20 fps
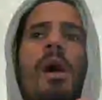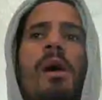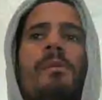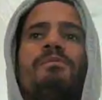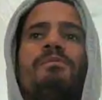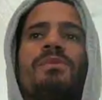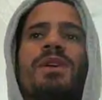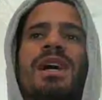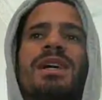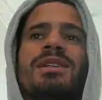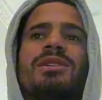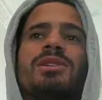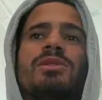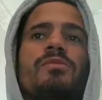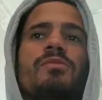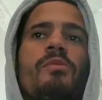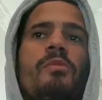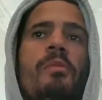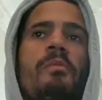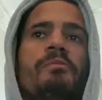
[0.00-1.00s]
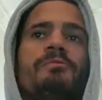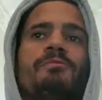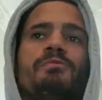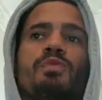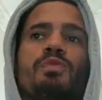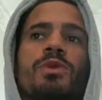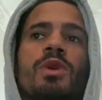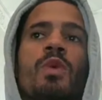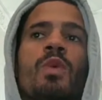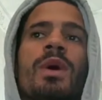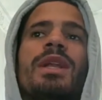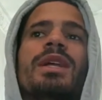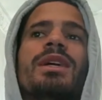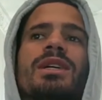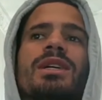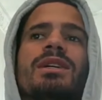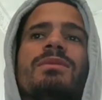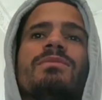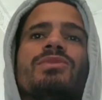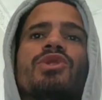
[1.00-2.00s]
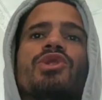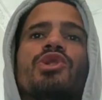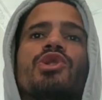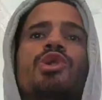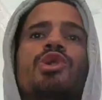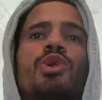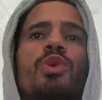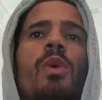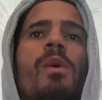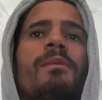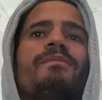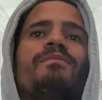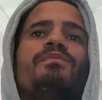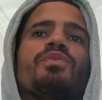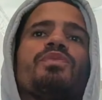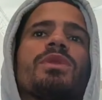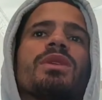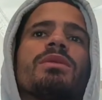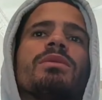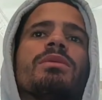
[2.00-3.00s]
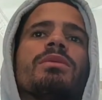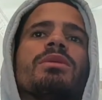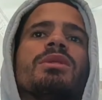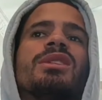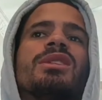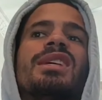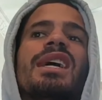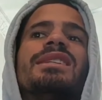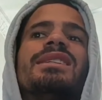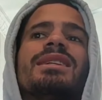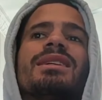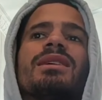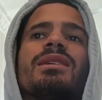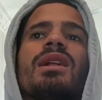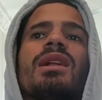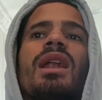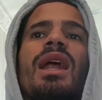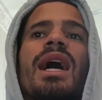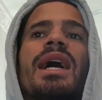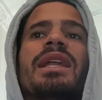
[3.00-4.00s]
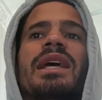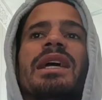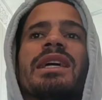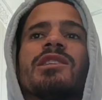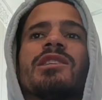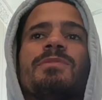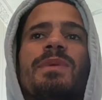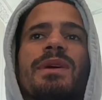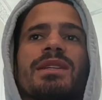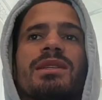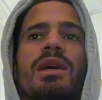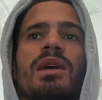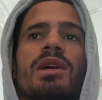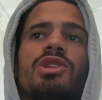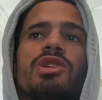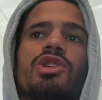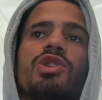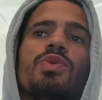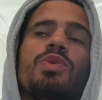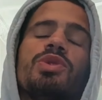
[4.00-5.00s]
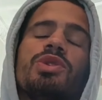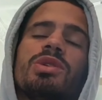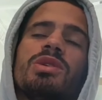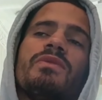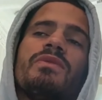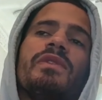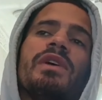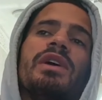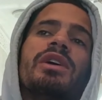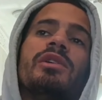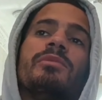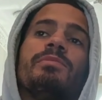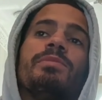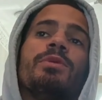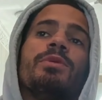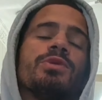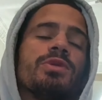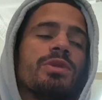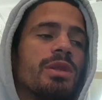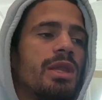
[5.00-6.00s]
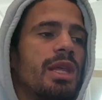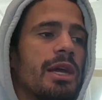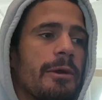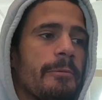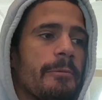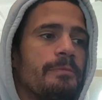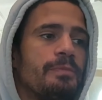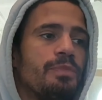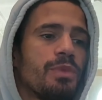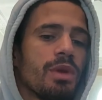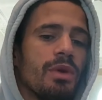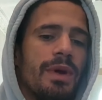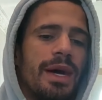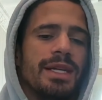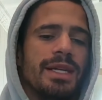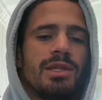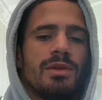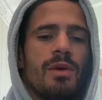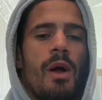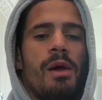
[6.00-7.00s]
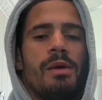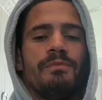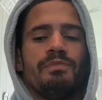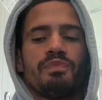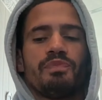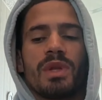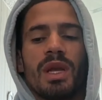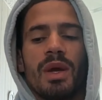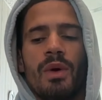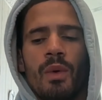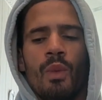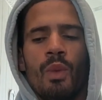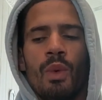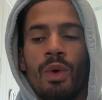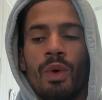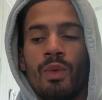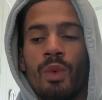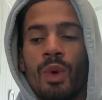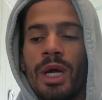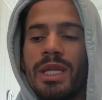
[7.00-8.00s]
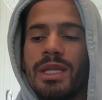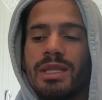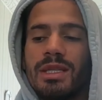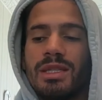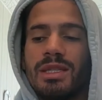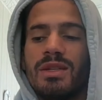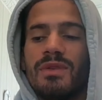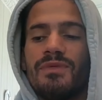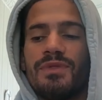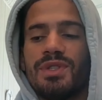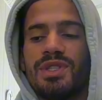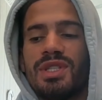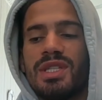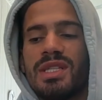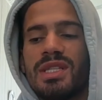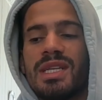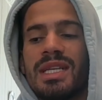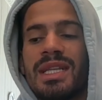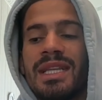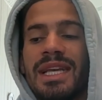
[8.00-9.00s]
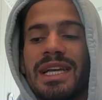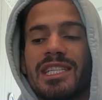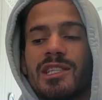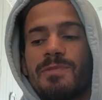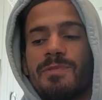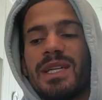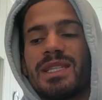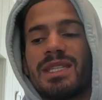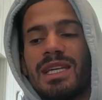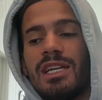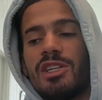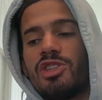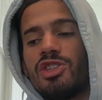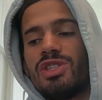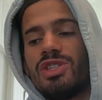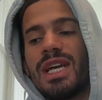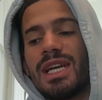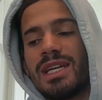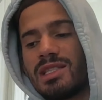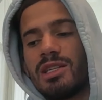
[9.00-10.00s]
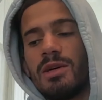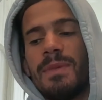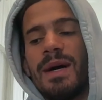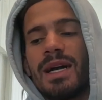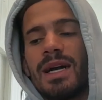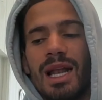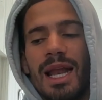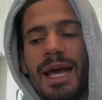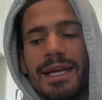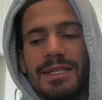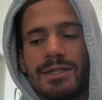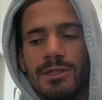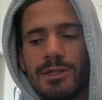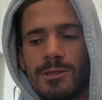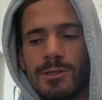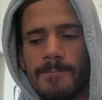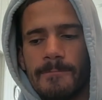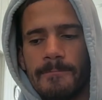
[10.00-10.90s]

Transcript: and when it comes to setting client expectations, which is a very important thing, right? What are the differences in the expectations I can tell my clients,